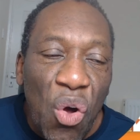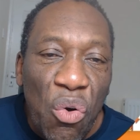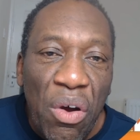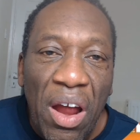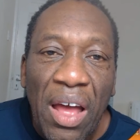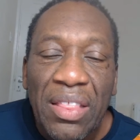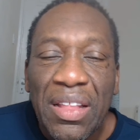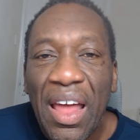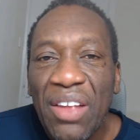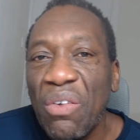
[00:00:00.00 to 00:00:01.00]
Quora,
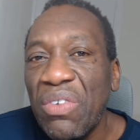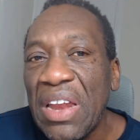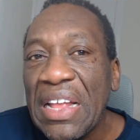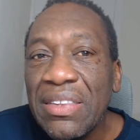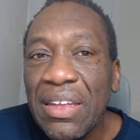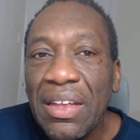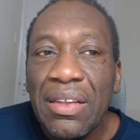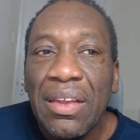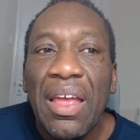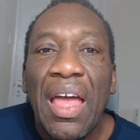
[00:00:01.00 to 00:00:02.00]
the likes of LinkedIn,